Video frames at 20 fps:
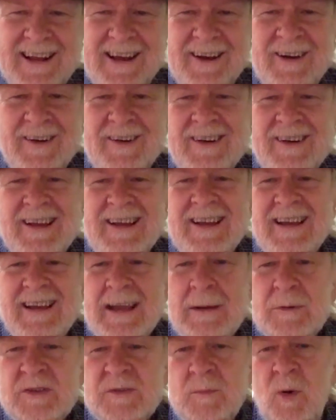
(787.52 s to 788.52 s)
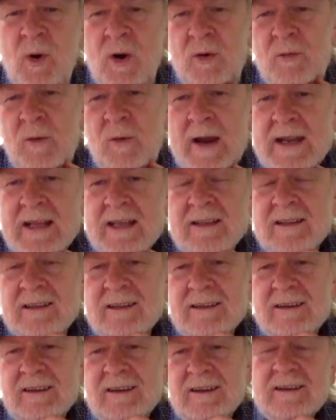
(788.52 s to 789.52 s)
you know it was more
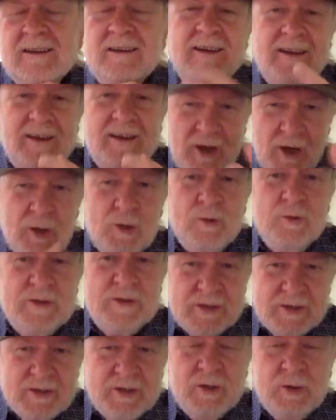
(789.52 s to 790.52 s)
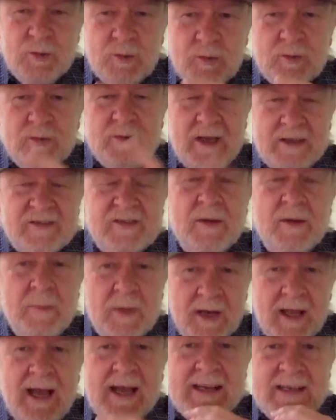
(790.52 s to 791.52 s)
writing code to do a
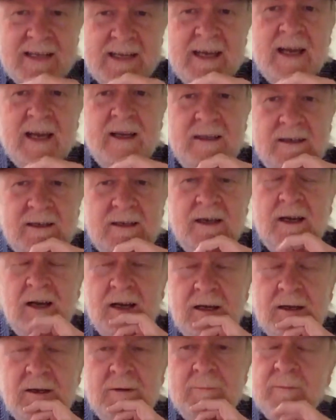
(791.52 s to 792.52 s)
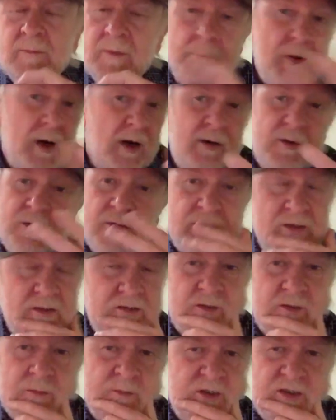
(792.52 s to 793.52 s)
simple idea um, and particle
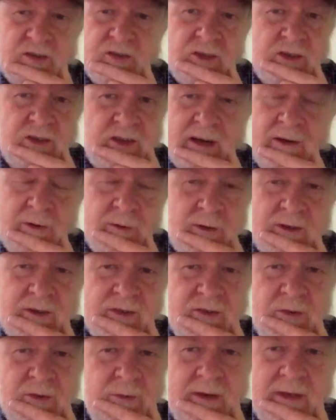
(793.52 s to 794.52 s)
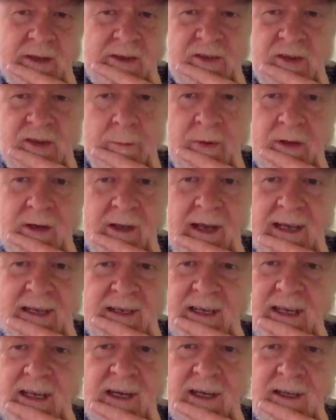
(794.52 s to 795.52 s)
systems just in general is a really simple
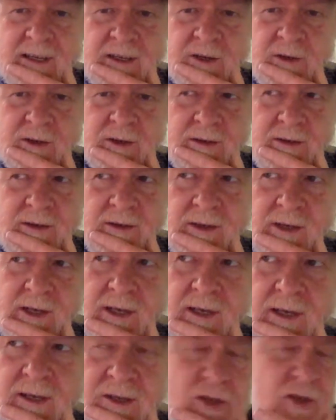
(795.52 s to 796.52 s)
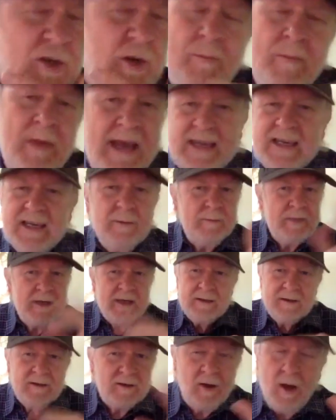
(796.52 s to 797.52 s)
idea you can you can make it
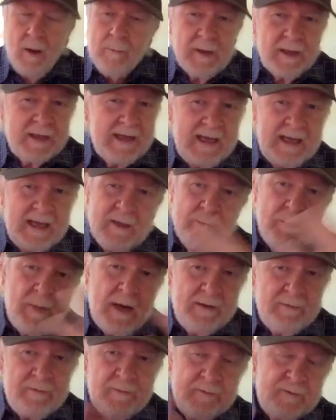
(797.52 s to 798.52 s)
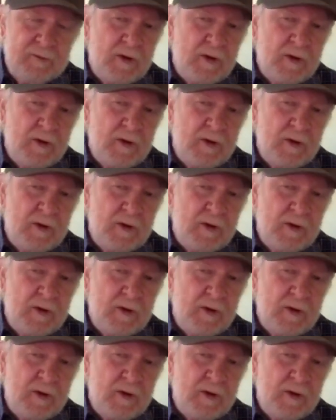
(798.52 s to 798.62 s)
be complicated by